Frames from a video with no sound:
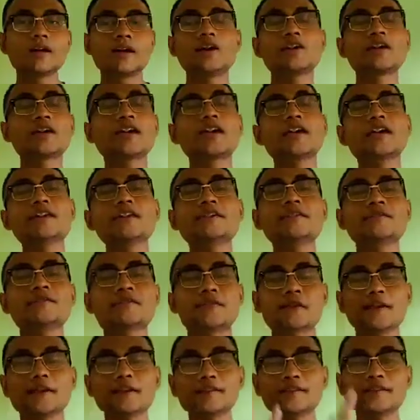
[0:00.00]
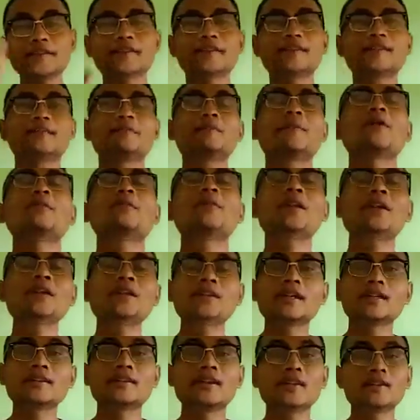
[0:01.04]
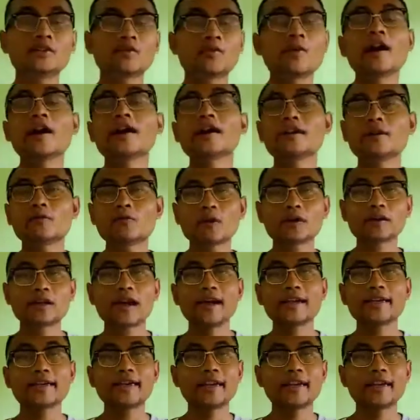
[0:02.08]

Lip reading: Okay, friends, maybe just this why what I